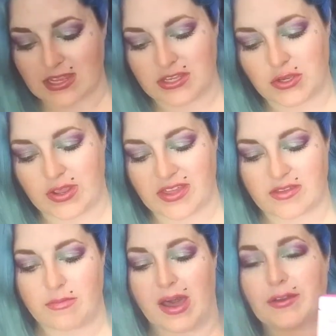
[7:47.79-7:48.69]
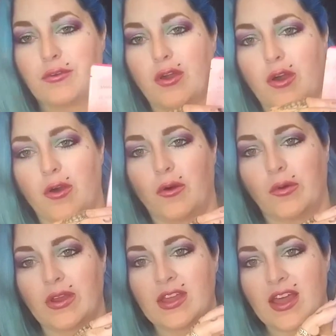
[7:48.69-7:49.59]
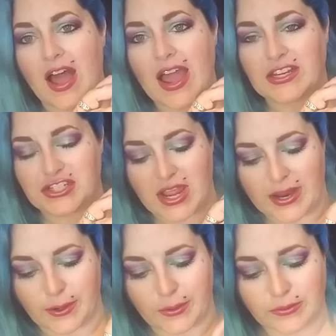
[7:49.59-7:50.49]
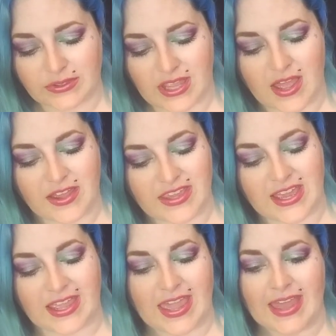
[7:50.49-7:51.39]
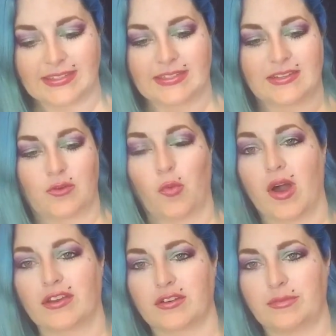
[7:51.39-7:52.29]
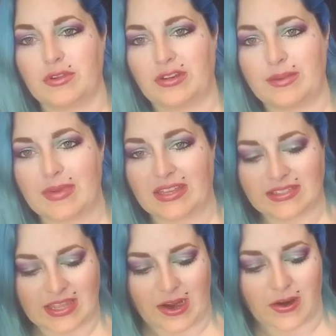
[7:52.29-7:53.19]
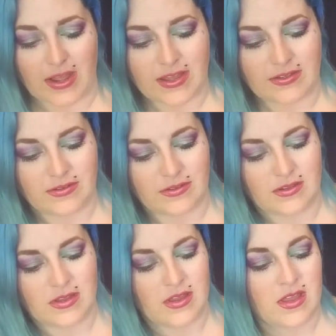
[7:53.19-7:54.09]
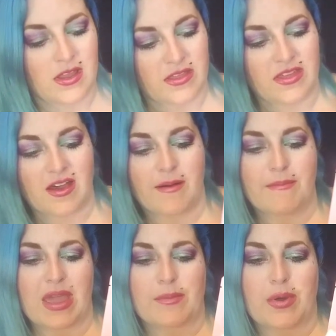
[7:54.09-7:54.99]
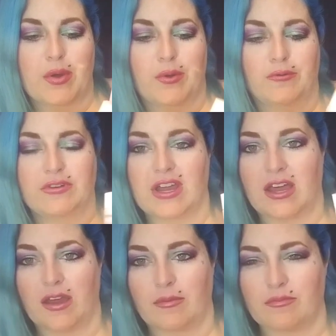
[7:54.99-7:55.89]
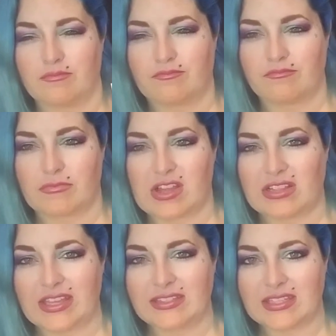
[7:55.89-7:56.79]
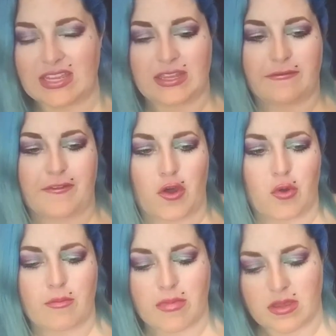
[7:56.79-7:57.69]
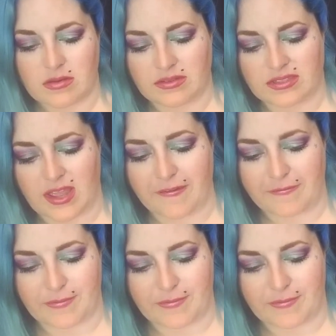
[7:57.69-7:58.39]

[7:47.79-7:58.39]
You get the Model Co eyeshadows. You get Wander Beauty mascara. The Mamode cleansing foam stuff.